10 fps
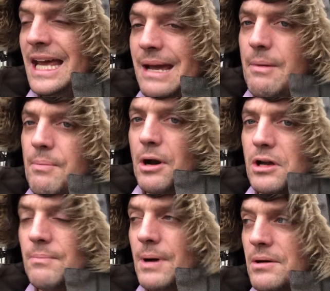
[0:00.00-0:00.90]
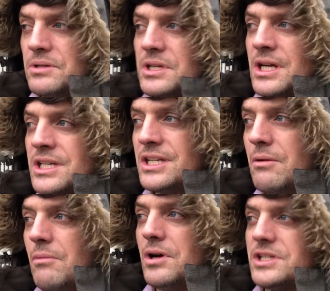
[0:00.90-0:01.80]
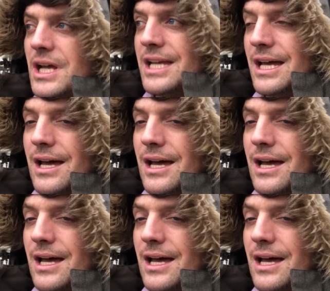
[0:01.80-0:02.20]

It could be broken bones. So it wasn't, uh,